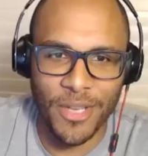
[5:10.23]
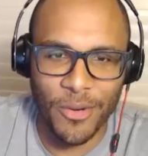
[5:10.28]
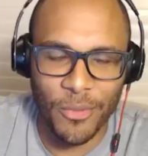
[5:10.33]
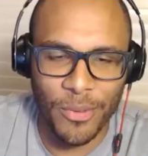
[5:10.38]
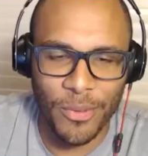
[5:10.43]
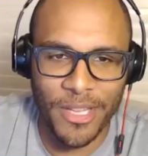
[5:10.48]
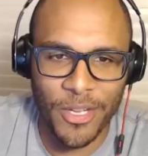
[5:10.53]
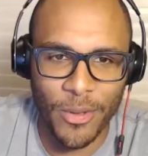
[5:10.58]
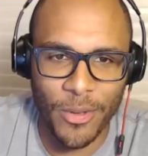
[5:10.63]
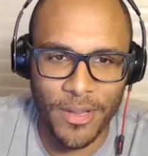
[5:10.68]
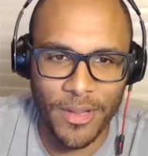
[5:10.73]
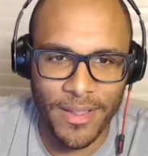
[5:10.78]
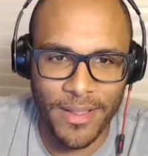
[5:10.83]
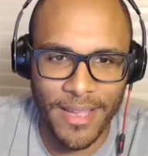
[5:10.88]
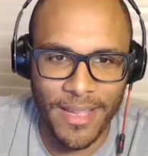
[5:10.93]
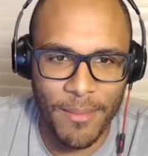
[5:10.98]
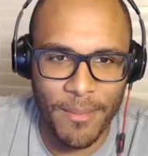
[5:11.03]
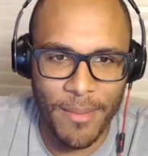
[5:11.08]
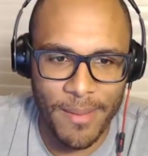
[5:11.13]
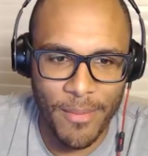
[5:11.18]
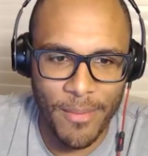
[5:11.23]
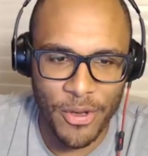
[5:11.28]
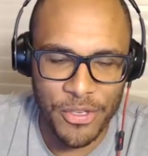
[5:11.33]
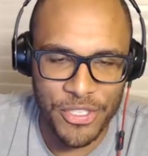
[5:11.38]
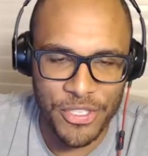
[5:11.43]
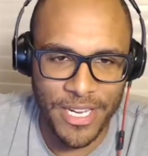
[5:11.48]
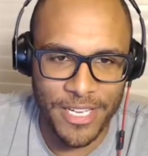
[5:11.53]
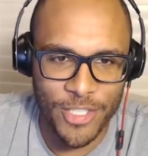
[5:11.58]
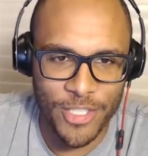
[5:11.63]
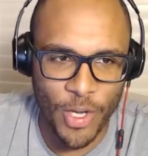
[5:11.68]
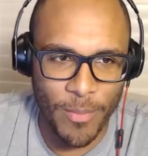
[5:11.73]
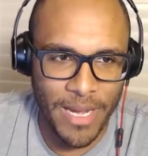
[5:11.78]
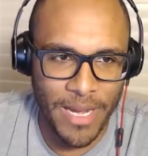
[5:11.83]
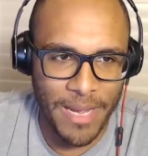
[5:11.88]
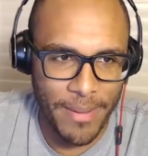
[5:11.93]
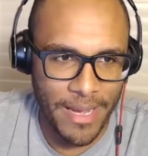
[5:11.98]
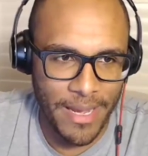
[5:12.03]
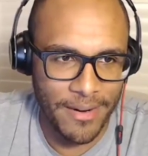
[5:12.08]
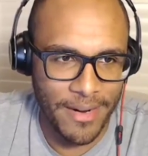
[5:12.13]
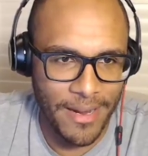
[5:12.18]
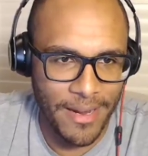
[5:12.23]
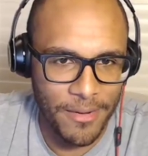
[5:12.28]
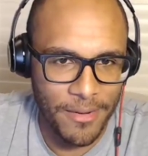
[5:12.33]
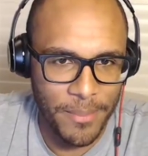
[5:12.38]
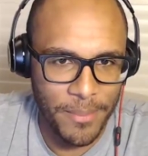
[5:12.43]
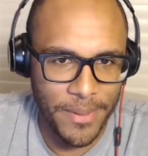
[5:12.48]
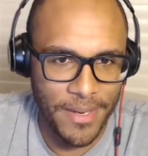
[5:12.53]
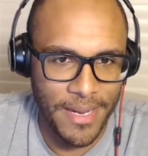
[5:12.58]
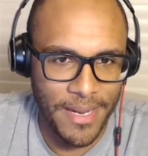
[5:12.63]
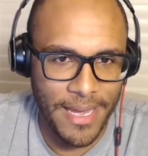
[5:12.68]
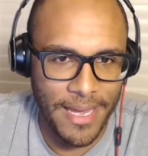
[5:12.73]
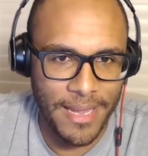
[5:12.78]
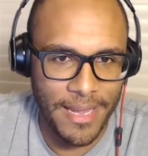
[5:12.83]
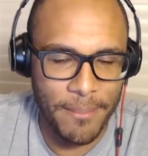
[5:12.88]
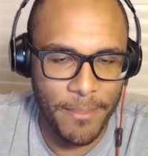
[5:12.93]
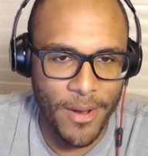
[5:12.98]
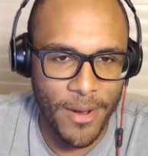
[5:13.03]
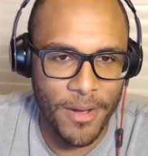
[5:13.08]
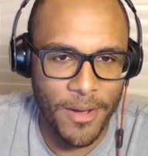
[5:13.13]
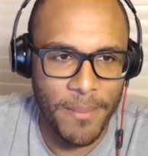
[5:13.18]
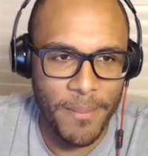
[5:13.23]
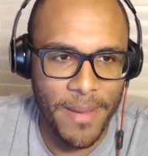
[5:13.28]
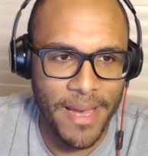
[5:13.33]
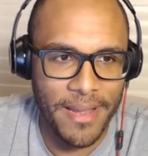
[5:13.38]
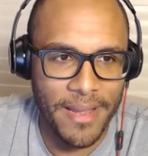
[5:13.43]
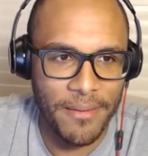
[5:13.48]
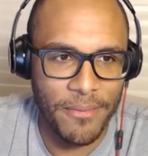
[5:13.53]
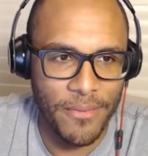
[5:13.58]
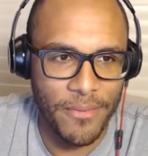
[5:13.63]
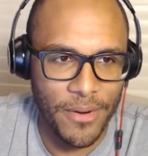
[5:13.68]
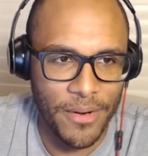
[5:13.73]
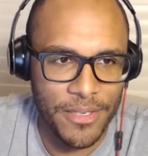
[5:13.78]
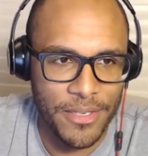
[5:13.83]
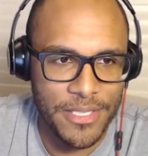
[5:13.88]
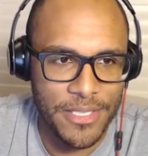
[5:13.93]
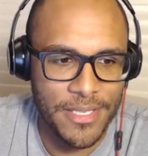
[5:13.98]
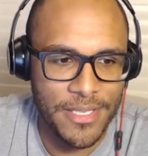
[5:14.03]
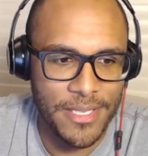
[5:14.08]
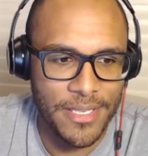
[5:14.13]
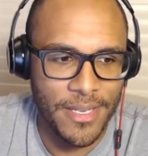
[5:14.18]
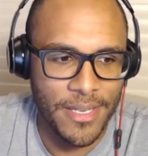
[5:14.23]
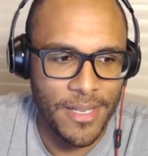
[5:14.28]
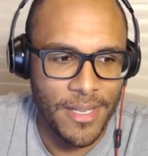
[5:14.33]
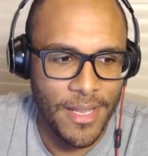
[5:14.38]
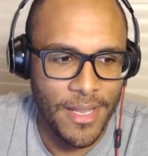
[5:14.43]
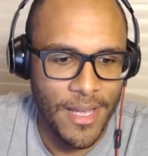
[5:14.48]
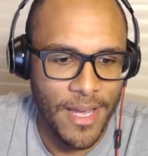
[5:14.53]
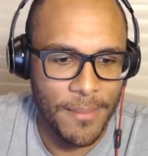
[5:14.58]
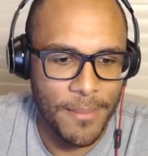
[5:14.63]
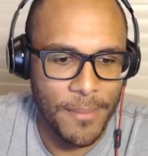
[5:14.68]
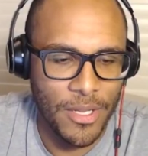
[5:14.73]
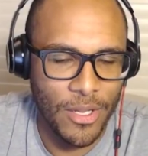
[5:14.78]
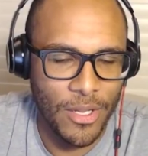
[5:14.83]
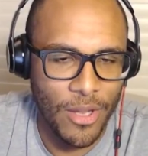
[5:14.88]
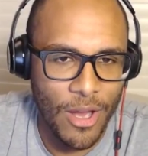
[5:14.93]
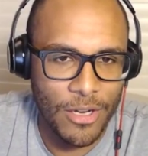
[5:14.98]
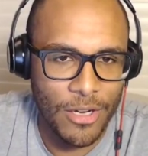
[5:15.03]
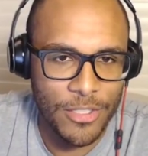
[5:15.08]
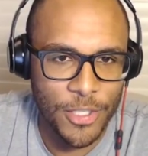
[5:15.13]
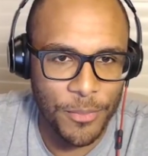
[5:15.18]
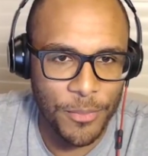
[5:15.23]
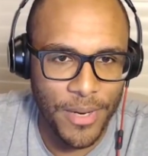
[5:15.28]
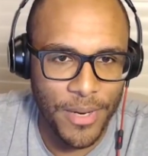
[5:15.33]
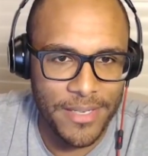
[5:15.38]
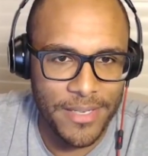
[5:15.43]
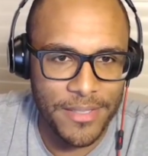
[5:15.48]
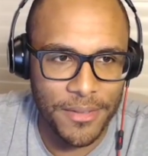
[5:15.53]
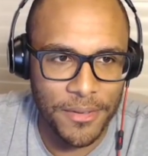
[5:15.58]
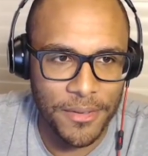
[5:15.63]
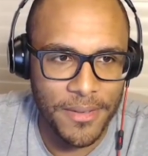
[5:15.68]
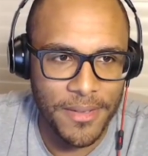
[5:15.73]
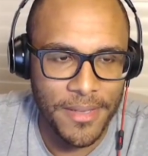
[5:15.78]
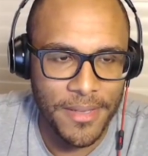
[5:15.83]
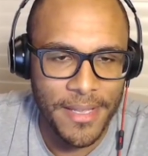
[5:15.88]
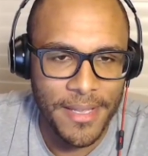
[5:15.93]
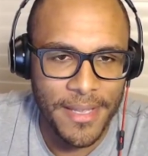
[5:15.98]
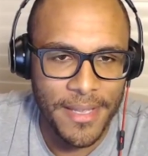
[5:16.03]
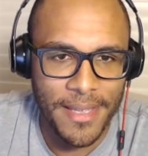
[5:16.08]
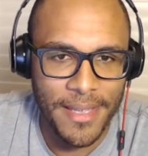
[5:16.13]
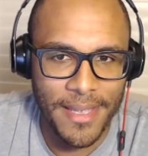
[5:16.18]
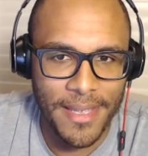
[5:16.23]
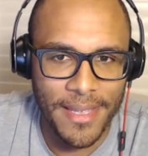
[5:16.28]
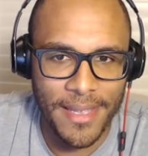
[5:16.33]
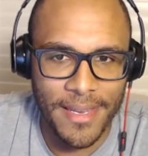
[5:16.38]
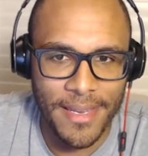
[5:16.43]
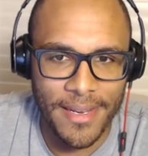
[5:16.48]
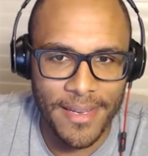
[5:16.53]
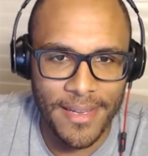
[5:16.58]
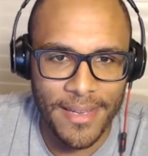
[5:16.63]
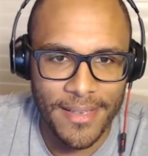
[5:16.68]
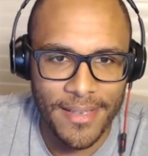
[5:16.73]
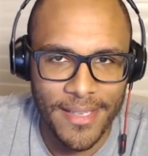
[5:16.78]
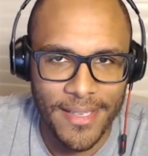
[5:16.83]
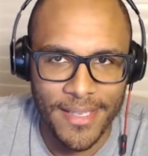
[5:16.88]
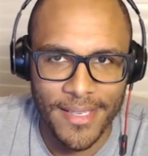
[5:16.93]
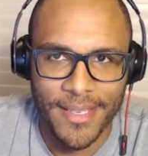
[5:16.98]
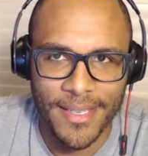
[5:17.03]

uh, really quickly, uh, uh, most of you guys know my background, but I bought my first um, long-term rental in,